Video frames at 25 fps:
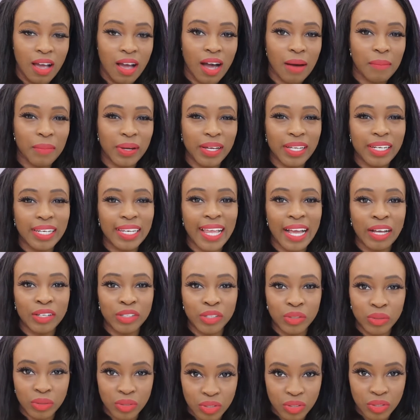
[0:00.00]
I'm going to allow
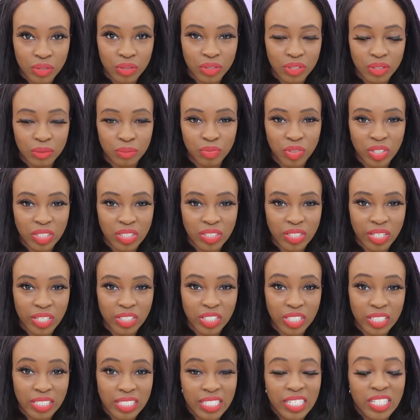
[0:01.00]
you to do some research
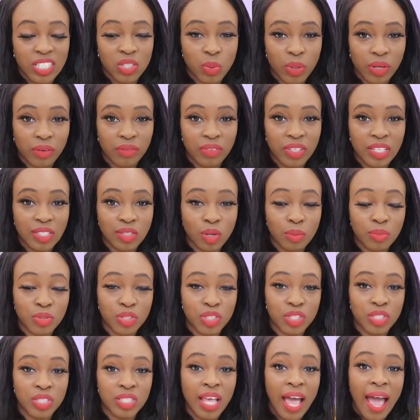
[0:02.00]
into each one of these
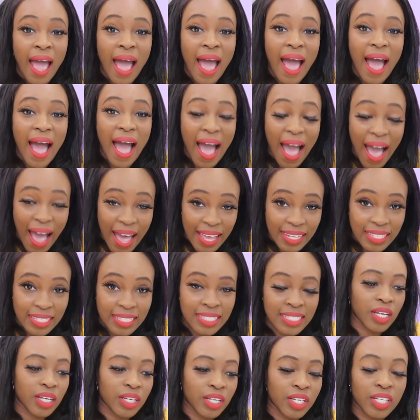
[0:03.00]
options.
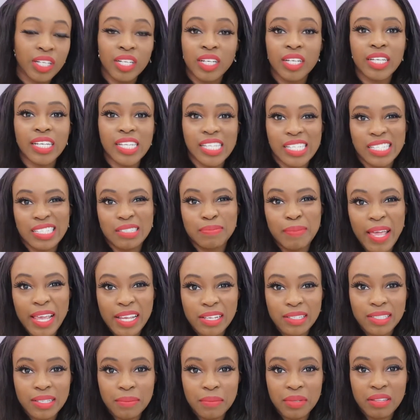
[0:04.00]
And I'm going to
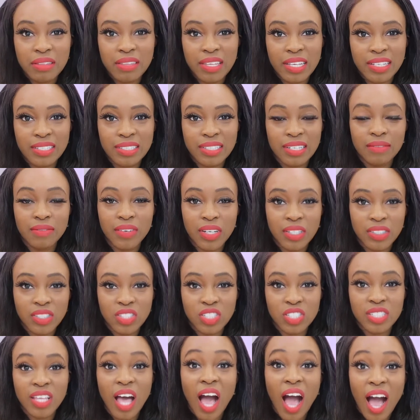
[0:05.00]
explain some of the things and
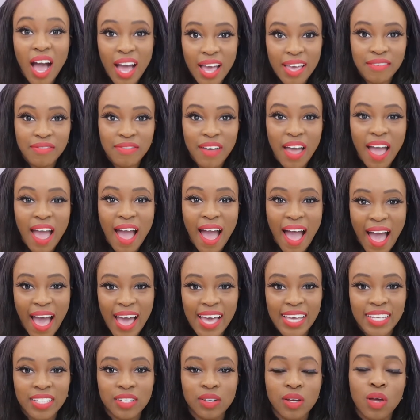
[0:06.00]
advantages that I've
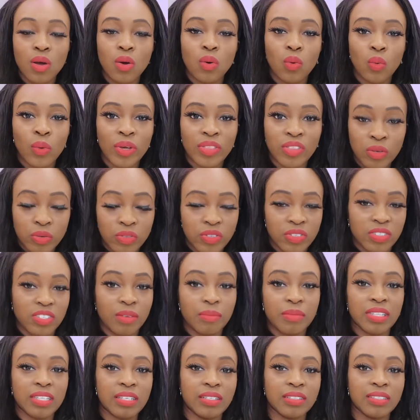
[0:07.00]
had with using some
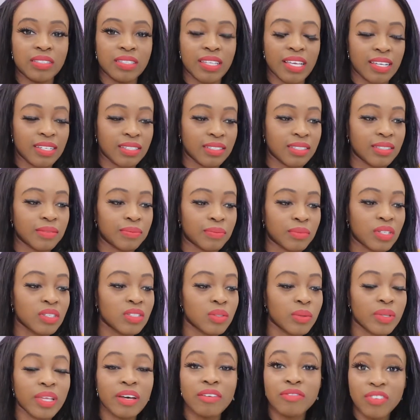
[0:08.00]
of these things. So
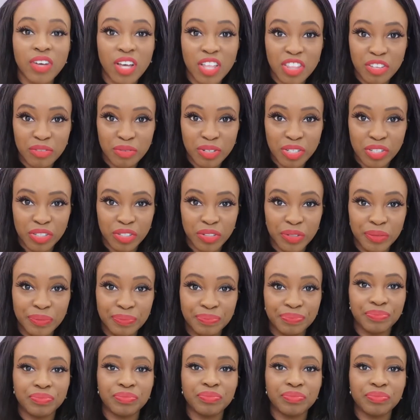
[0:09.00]
without further ado,